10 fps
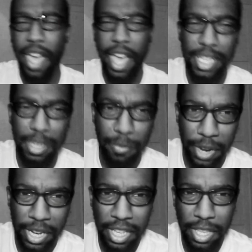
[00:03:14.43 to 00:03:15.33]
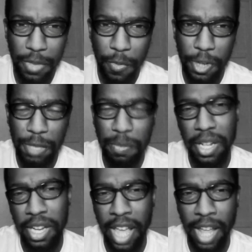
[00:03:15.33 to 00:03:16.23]
Hey Sabrina, you wanna
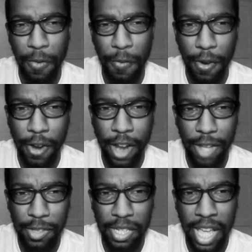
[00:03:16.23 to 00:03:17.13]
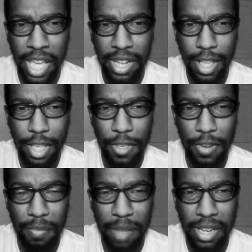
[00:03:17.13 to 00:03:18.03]
spend the night over our house tonight?
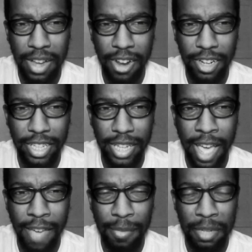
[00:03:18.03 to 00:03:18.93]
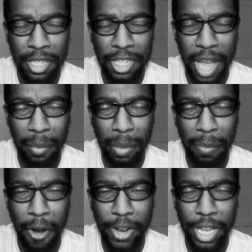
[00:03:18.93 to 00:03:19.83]
You and my daughter can have a pajama
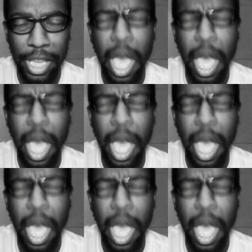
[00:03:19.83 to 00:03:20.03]
party.